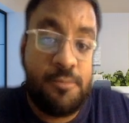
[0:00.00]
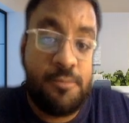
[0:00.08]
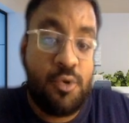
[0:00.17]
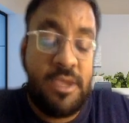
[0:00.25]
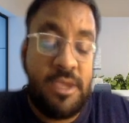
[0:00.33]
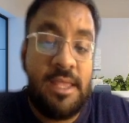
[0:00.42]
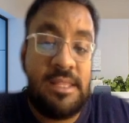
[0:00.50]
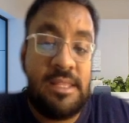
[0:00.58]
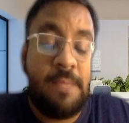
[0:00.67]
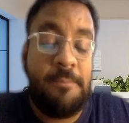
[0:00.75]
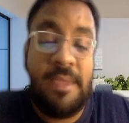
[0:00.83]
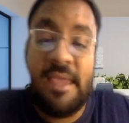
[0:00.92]
Okay,
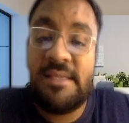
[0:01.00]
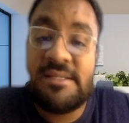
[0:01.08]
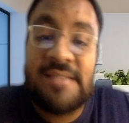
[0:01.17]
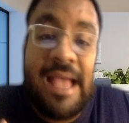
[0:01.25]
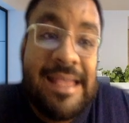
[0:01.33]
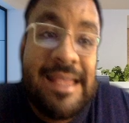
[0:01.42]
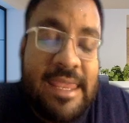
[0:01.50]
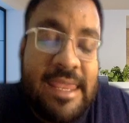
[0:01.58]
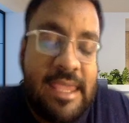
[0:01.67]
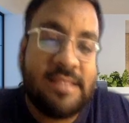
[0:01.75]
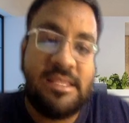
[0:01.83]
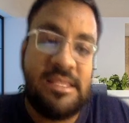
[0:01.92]
they may just
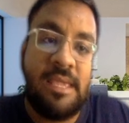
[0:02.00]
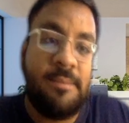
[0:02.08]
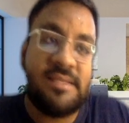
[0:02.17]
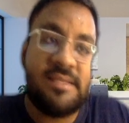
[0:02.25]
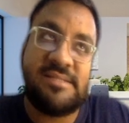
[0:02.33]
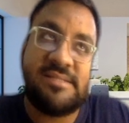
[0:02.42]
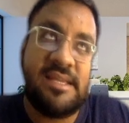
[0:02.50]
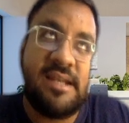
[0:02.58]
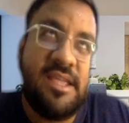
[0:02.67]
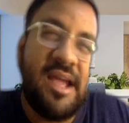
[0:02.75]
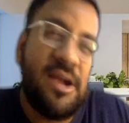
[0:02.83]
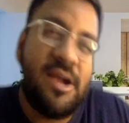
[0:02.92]
agree, and they may just say
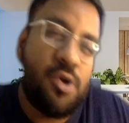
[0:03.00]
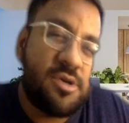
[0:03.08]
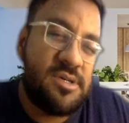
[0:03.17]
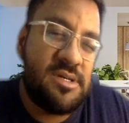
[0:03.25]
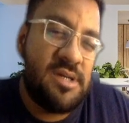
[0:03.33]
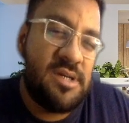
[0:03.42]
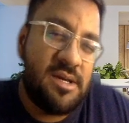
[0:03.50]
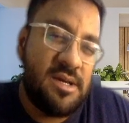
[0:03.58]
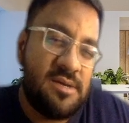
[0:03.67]
that, yeah, doctor,